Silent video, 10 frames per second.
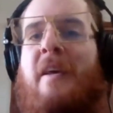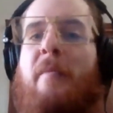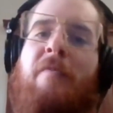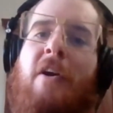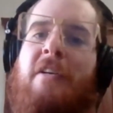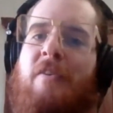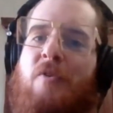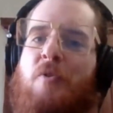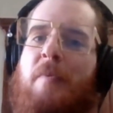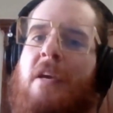Because I'm a very
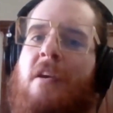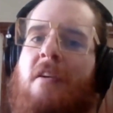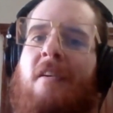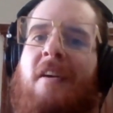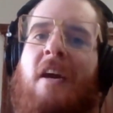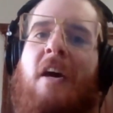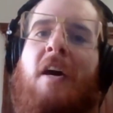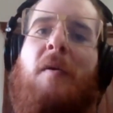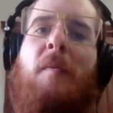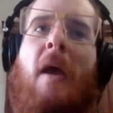social being
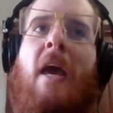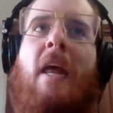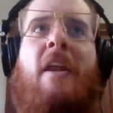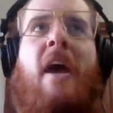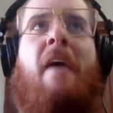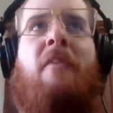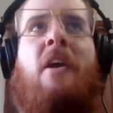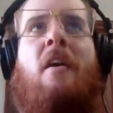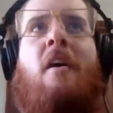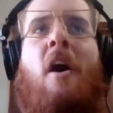and
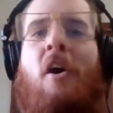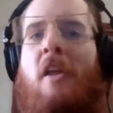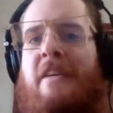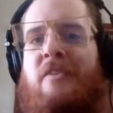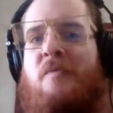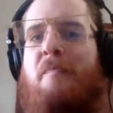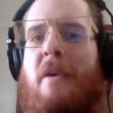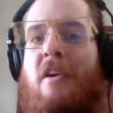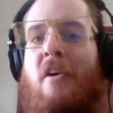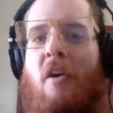having a
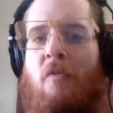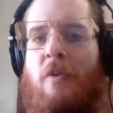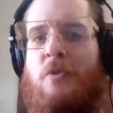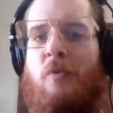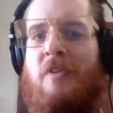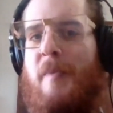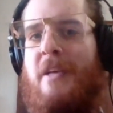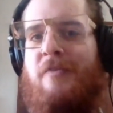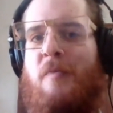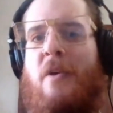classroom be a ritual
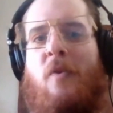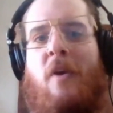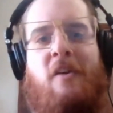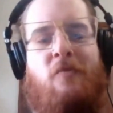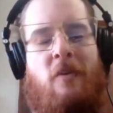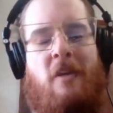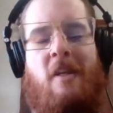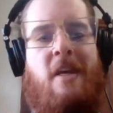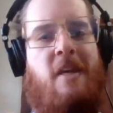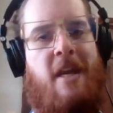space for me where I can
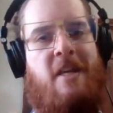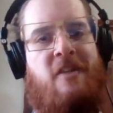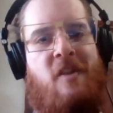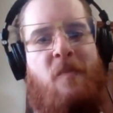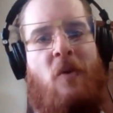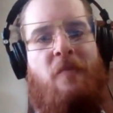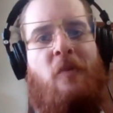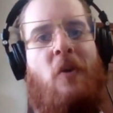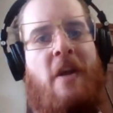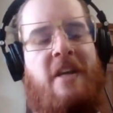really like get into the
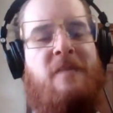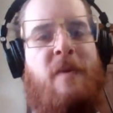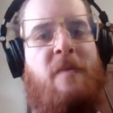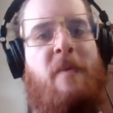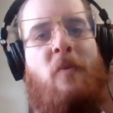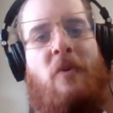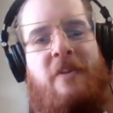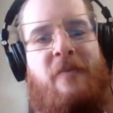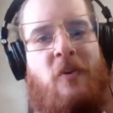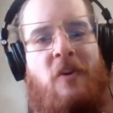mode of learning, it's been a bit
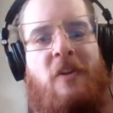more